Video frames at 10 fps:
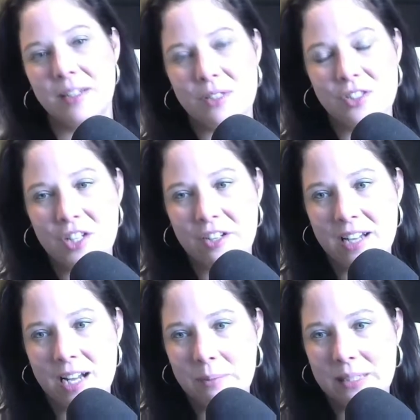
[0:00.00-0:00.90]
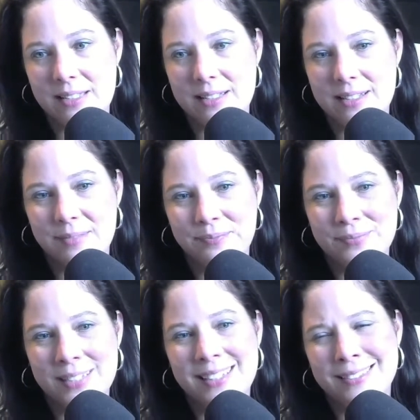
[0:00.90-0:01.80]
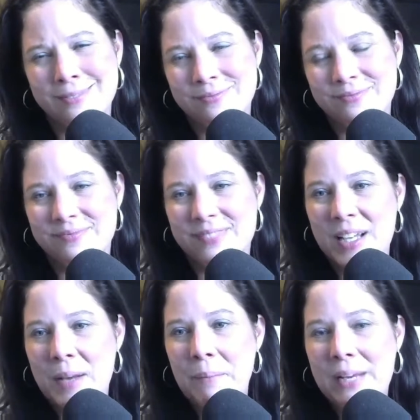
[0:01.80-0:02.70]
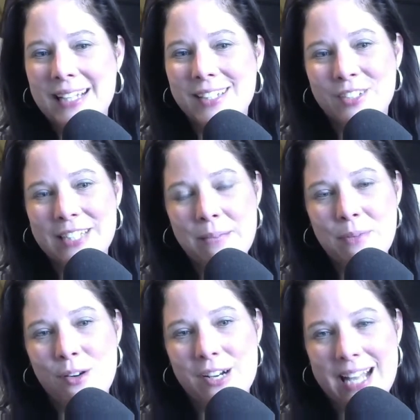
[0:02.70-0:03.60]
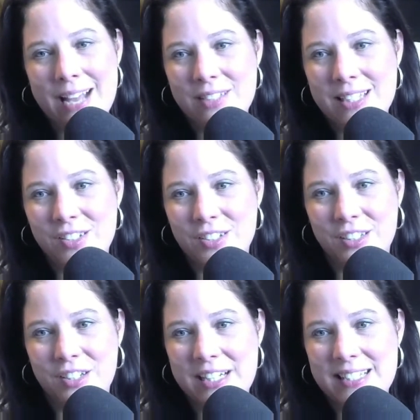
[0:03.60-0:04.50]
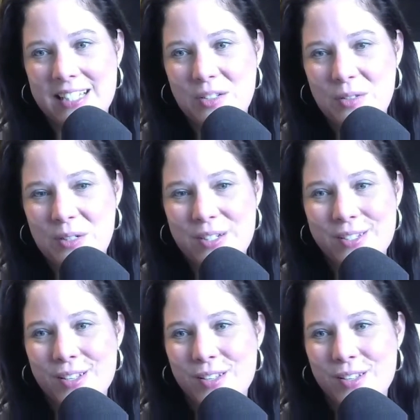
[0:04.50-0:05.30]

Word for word: it was Jerry Hopkins. But Gurdeep, you already have a t-shirt. I already sent yours.